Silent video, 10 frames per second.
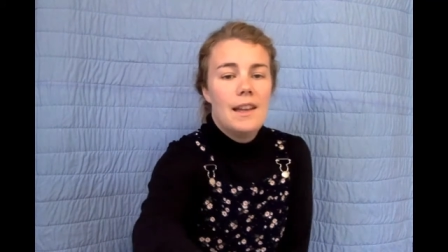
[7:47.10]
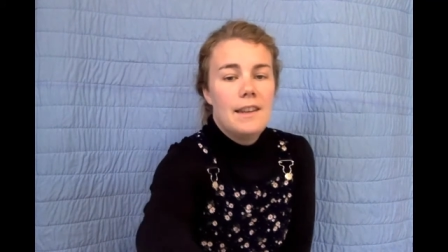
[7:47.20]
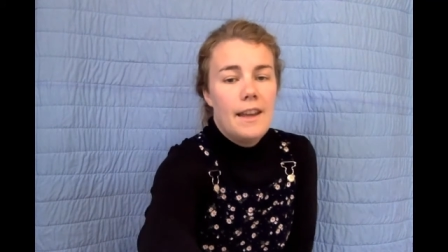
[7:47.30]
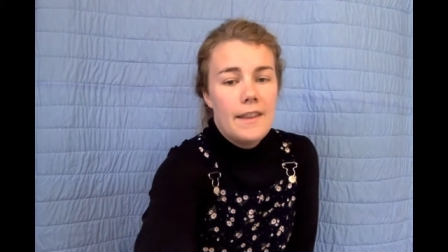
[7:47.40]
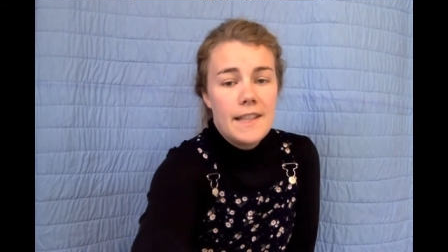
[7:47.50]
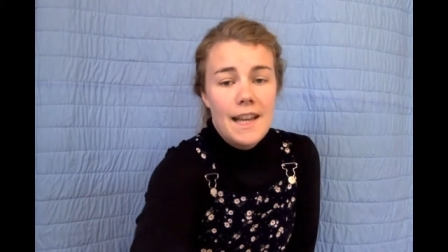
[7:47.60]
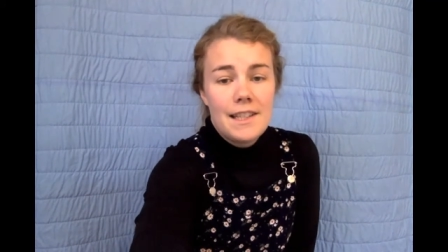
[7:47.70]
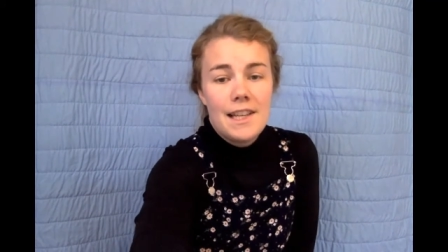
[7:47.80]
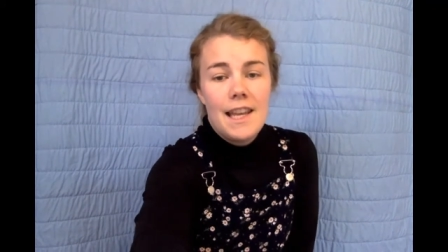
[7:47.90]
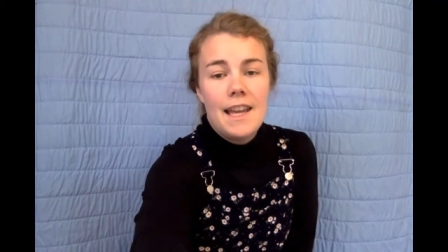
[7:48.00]
Now, there's
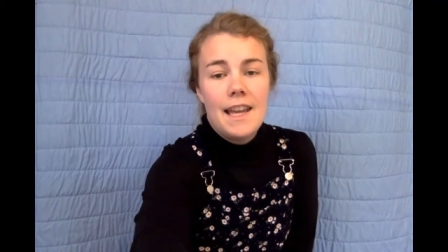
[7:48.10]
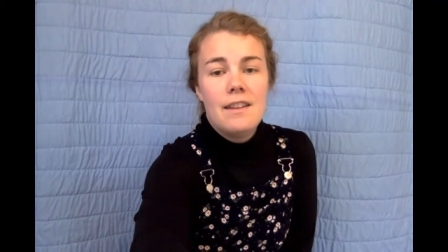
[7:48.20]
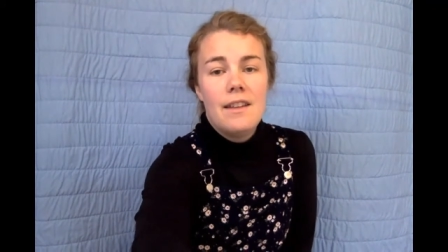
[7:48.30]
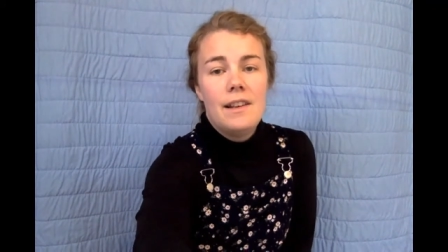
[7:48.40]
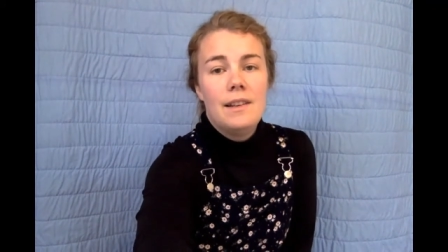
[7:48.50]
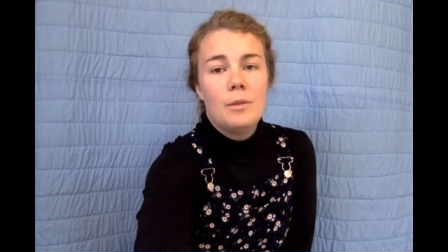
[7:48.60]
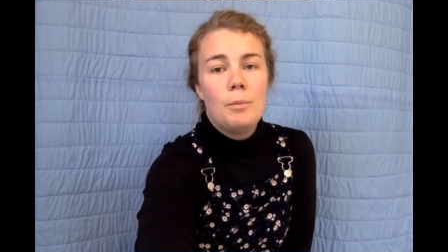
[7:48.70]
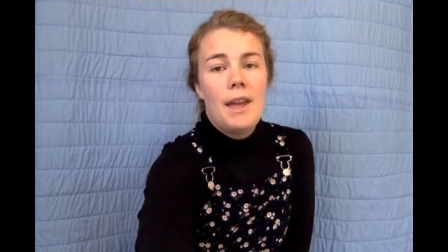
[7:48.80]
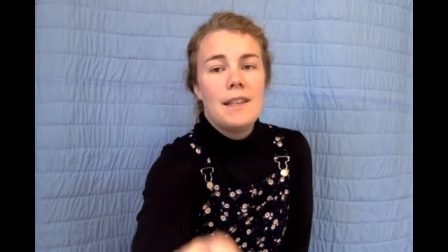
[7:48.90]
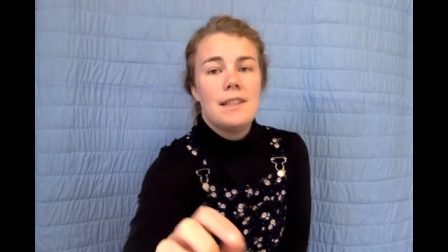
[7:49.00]
actually another little
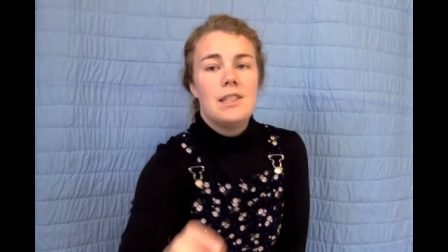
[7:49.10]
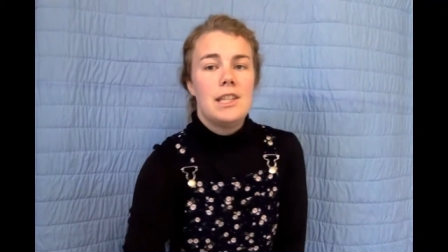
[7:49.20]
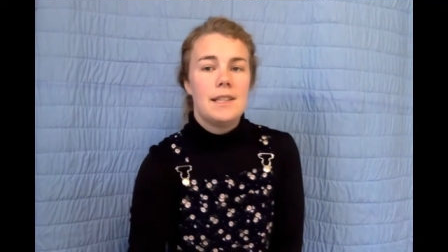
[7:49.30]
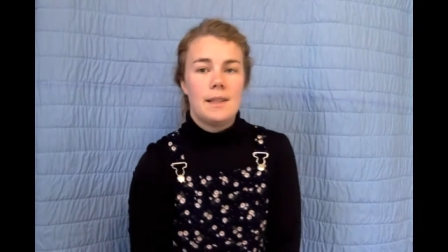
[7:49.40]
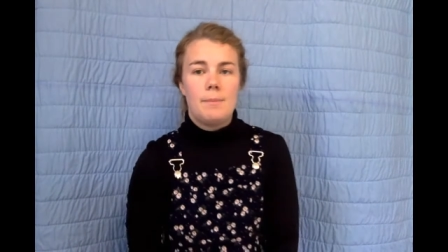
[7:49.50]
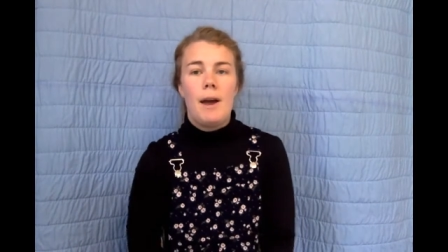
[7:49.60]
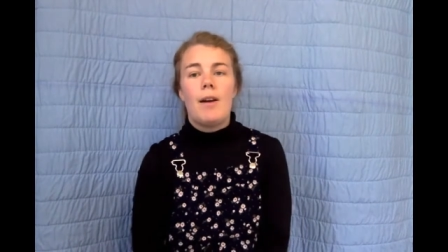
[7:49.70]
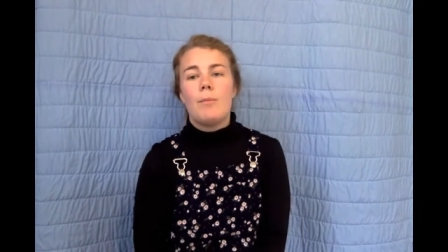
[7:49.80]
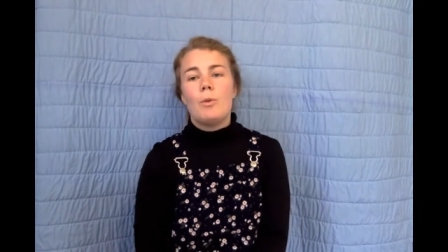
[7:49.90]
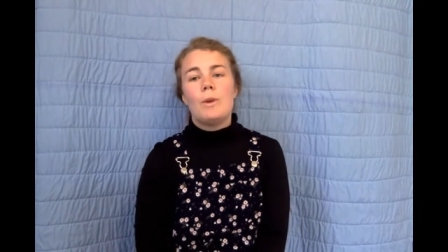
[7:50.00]
bit to Jesus'
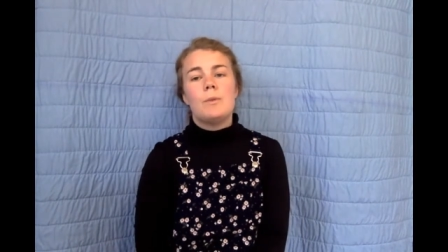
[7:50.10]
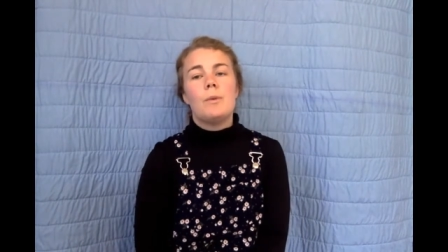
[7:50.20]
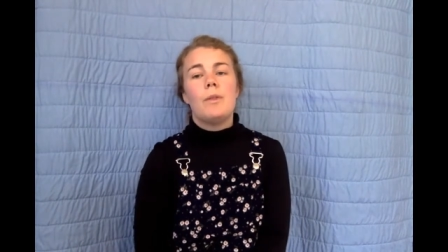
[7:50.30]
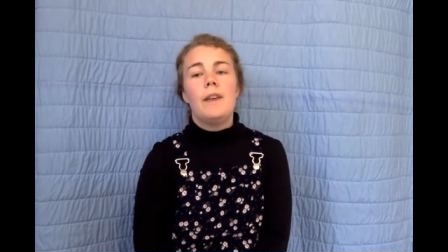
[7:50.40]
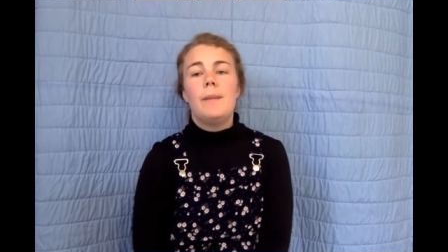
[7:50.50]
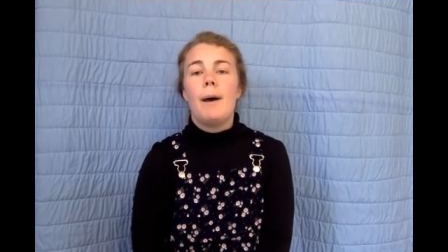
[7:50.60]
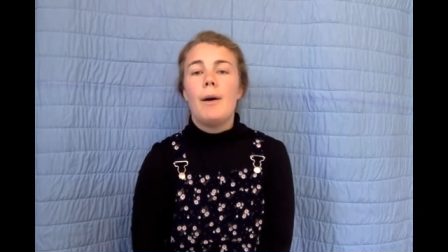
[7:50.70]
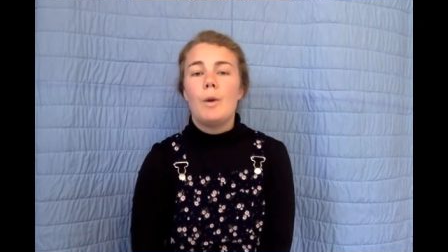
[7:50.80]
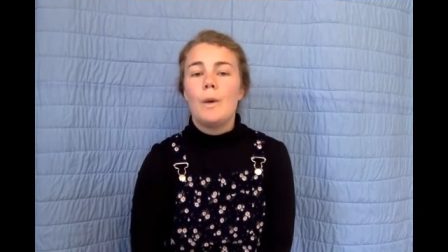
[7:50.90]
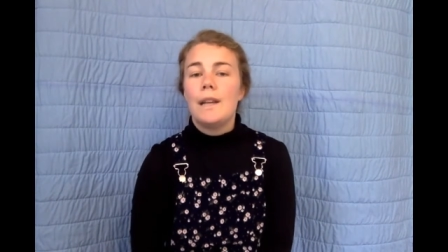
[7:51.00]
parable which we'll think
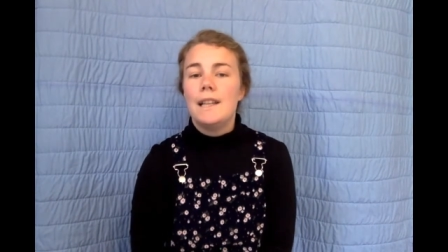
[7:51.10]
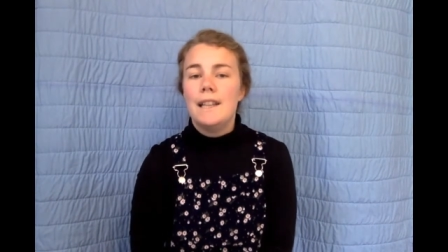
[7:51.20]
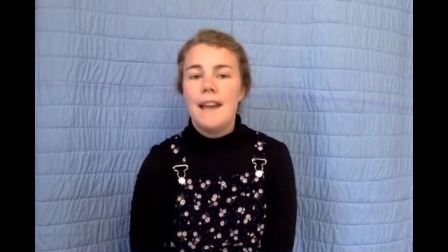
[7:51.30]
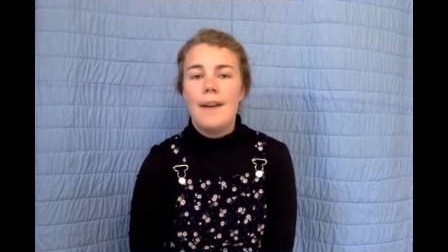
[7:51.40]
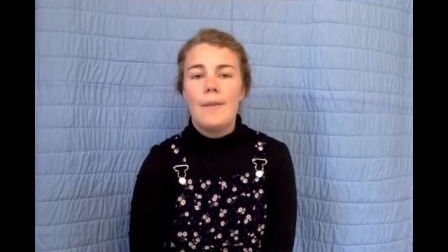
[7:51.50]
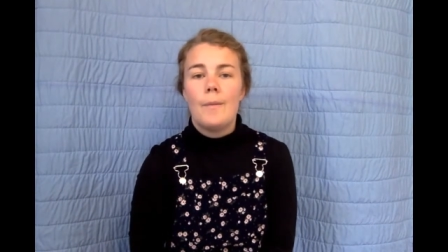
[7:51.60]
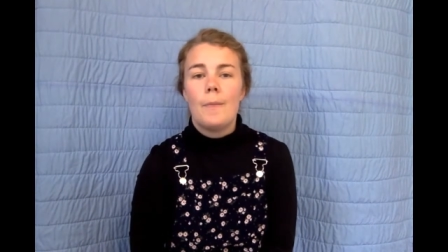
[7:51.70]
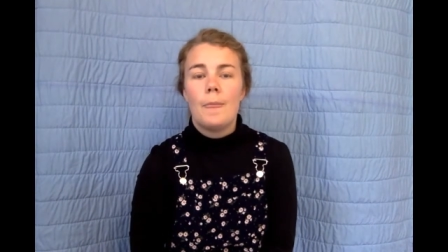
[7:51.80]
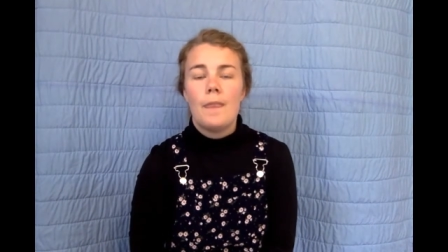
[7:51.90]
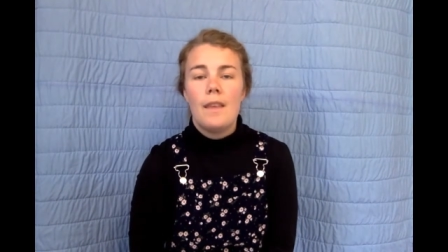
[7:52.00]
about quickly now.
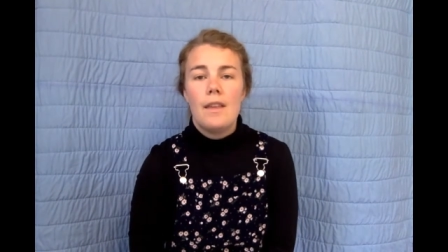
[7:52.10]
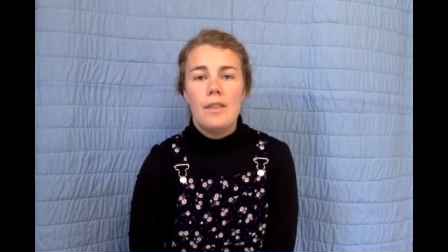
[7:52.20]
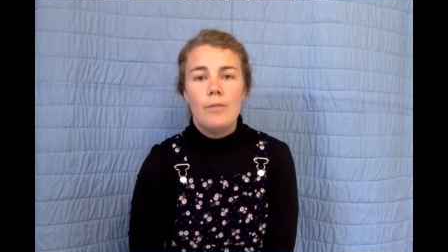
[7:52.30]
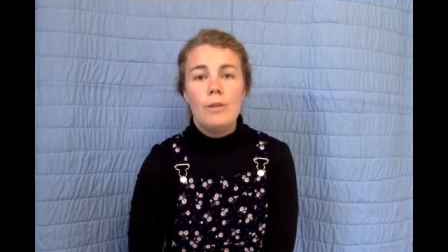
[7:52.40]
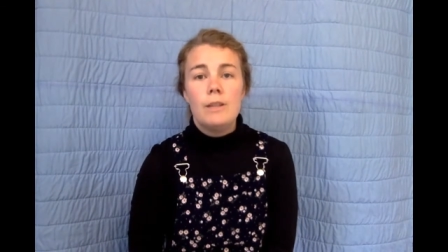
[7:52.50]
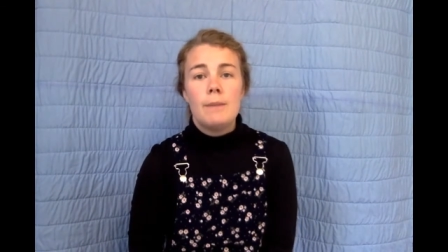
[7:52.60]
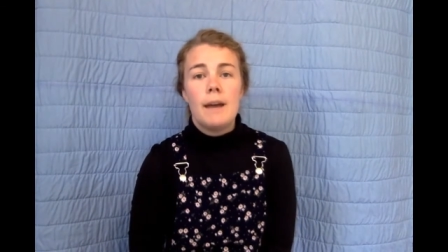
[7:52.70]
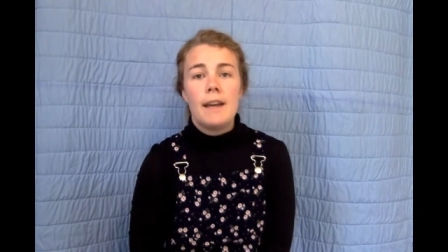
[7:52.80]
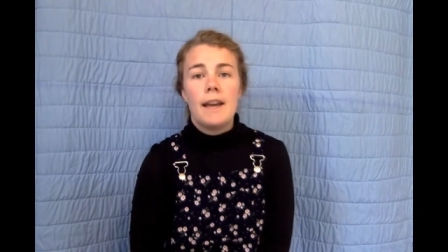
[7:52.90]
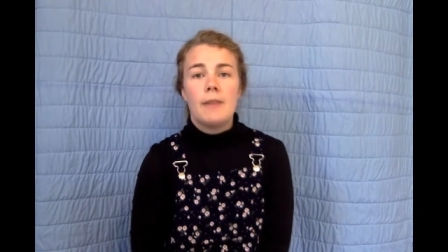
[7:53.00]
The rich
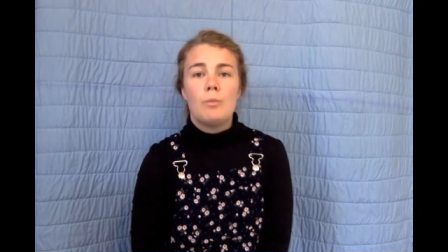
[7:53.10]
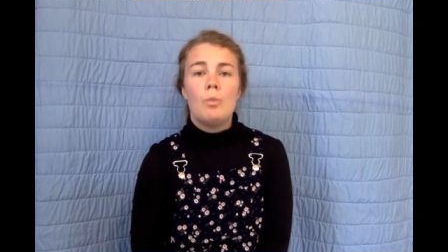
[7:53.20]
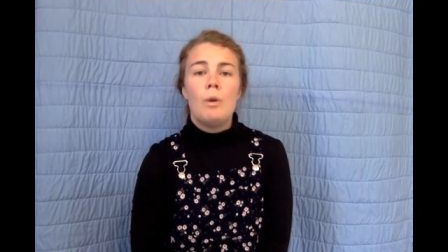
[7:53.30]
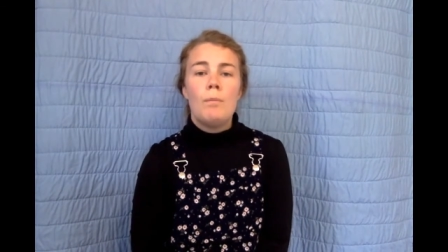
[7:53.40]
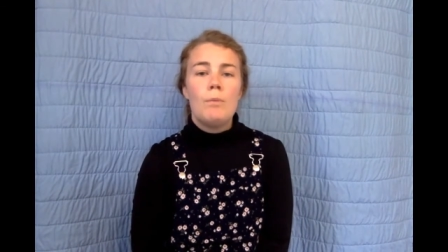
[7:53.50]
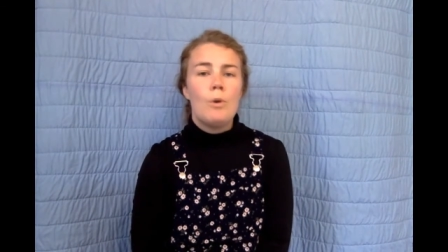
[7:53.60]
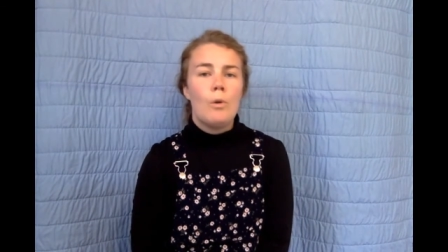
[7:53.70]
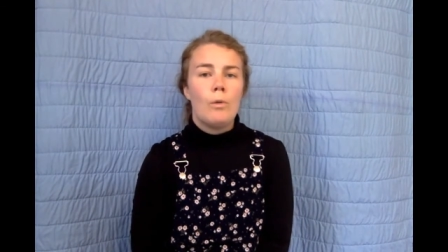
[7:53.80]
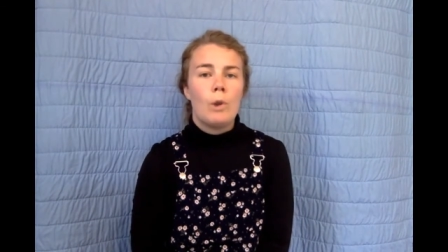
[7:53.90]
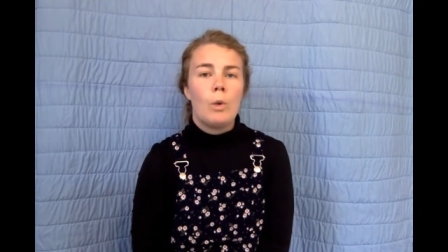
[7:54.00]
man had one
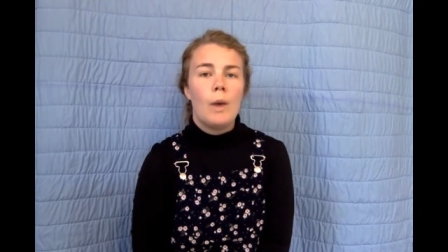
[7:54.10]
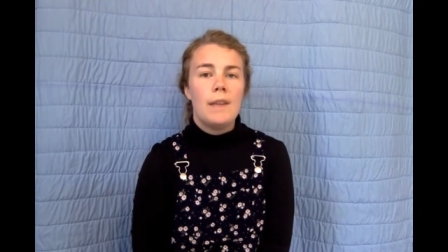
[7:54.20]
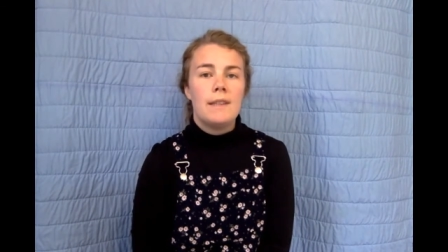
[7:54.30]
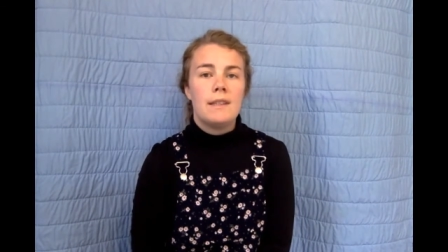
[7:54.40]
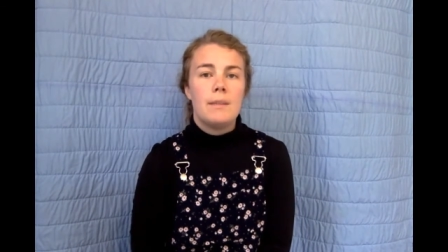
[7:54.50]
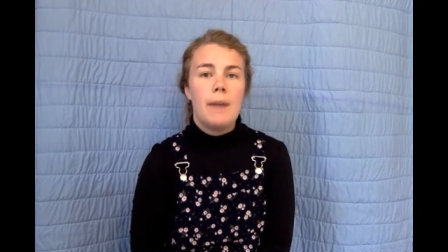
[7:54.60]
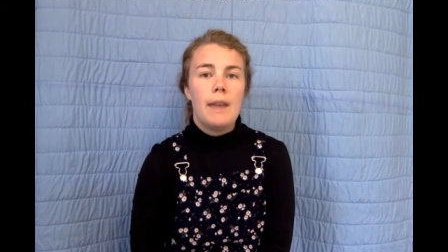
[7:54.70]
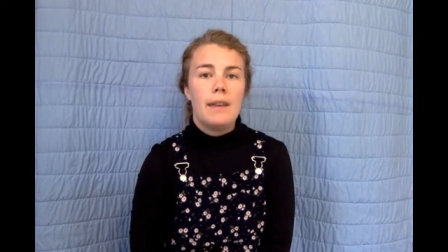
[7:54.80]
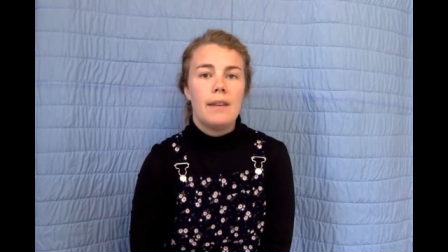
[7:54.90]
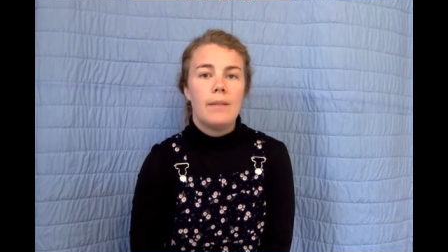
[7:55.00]
more request to
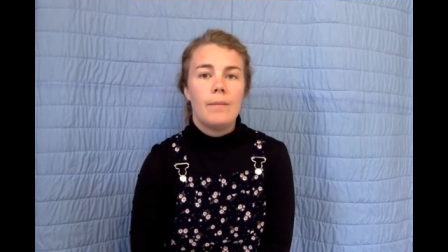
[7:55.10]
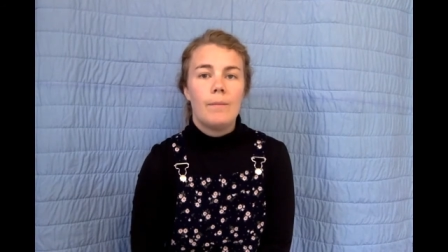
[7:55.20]
make.